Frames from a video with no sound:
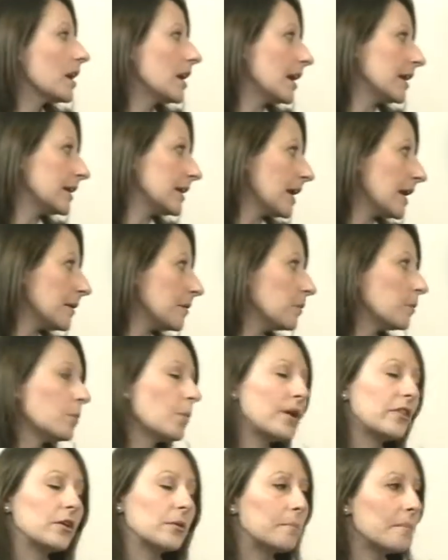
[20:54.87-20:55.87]
again,
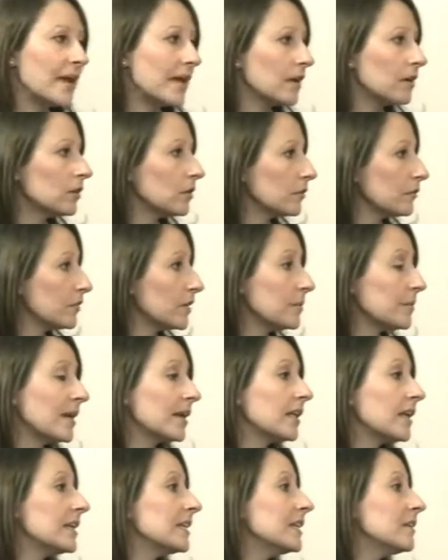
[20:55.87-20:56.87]
whether male or
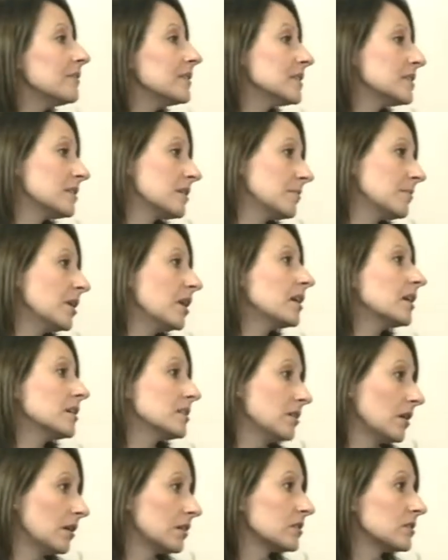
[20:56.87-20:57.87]
female, and even some young
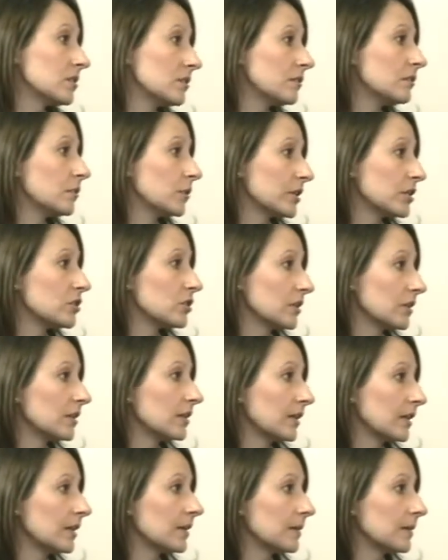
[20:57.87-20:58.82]
adults, unfortunately.